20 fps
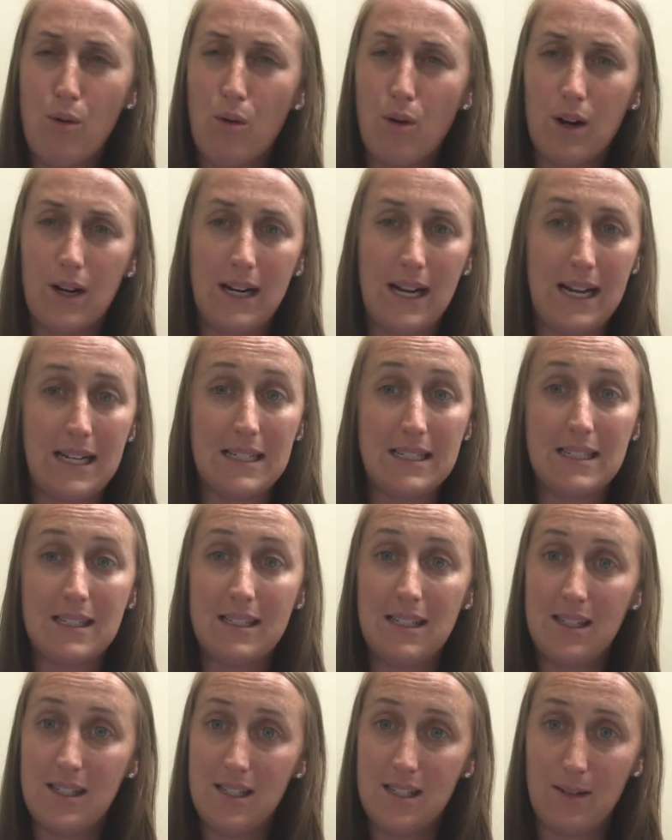organized
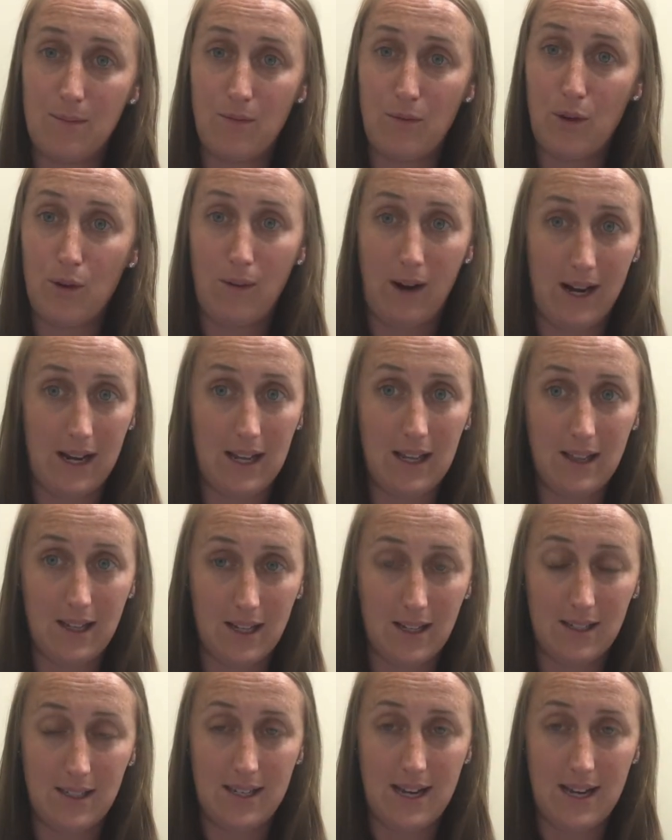system for writing things